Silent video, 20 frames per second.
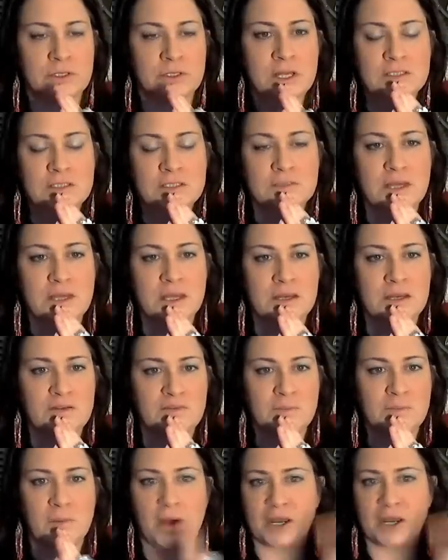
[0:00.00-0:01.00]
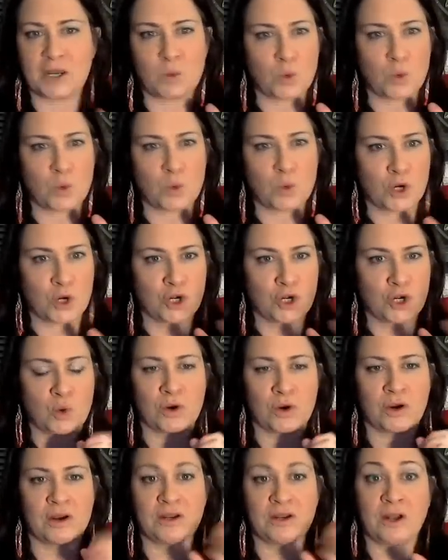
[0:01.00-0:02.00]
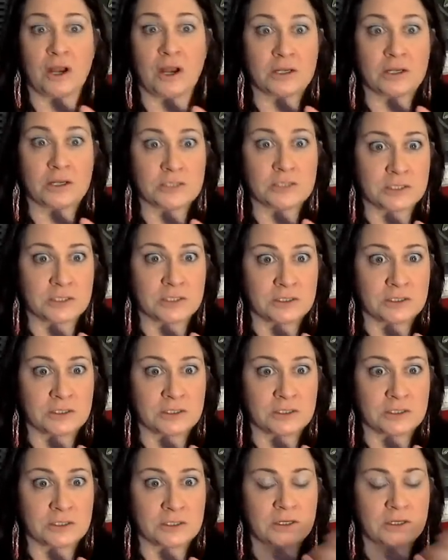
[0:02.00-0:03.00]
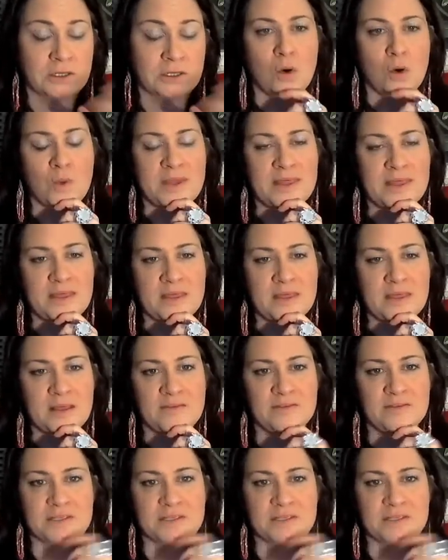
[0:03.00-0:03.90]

some kind of body work or a doctor, or we think of a